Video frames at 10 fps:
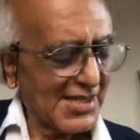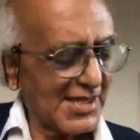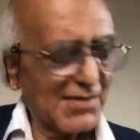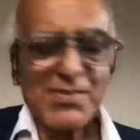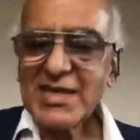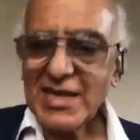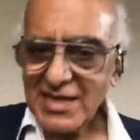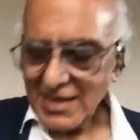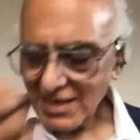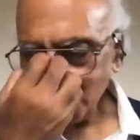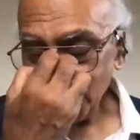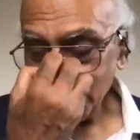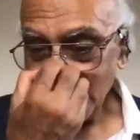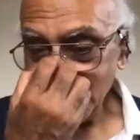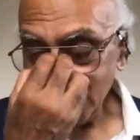But I have some
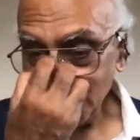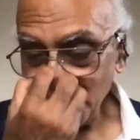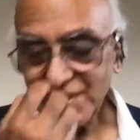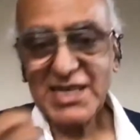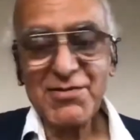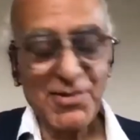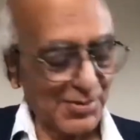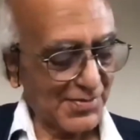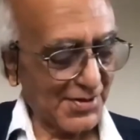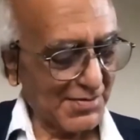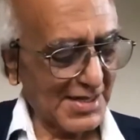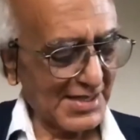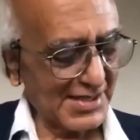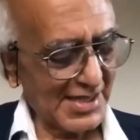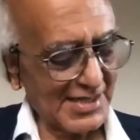ideas which I will put forward
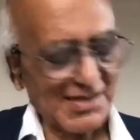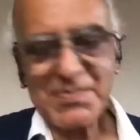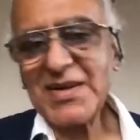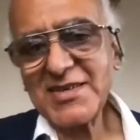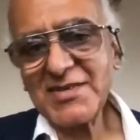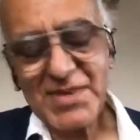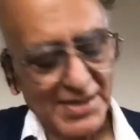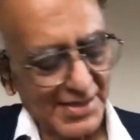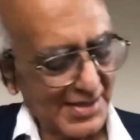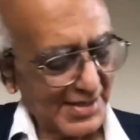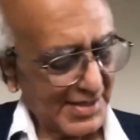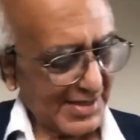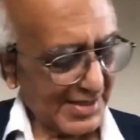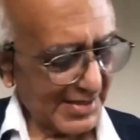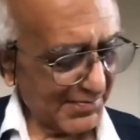in the later part of my
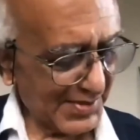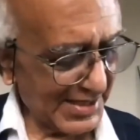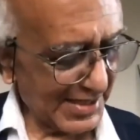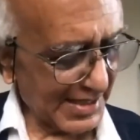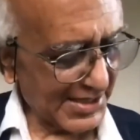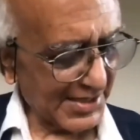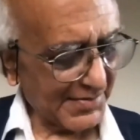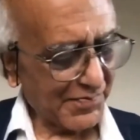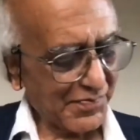presentation.